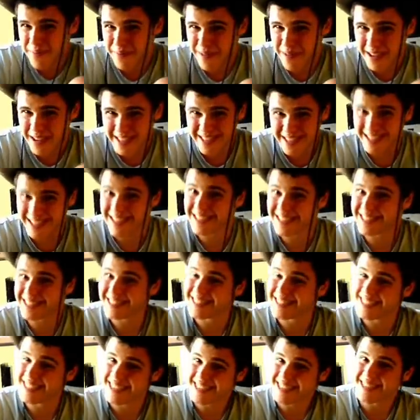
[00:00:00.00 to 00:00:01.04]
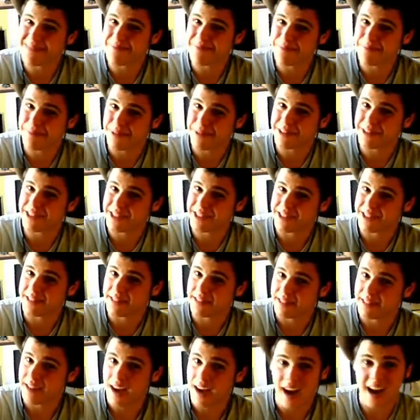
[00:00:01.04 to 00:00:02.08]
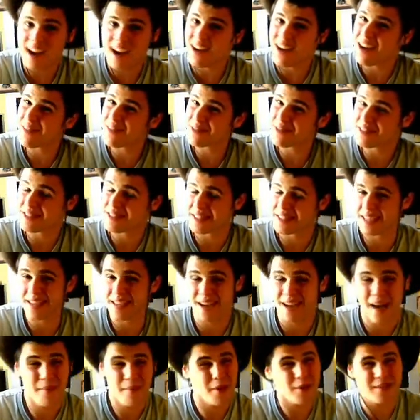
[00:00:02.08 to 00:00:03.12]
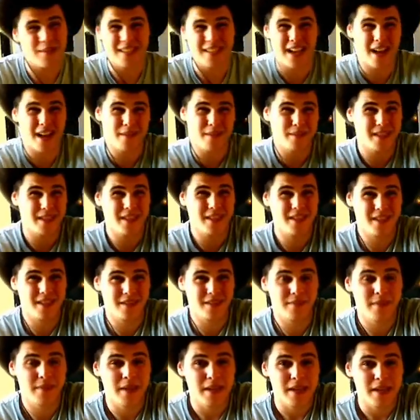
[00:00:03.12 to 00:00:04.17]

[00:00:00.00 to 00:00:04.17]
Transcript: much a singing person? I love to sing. I'm all the time singing.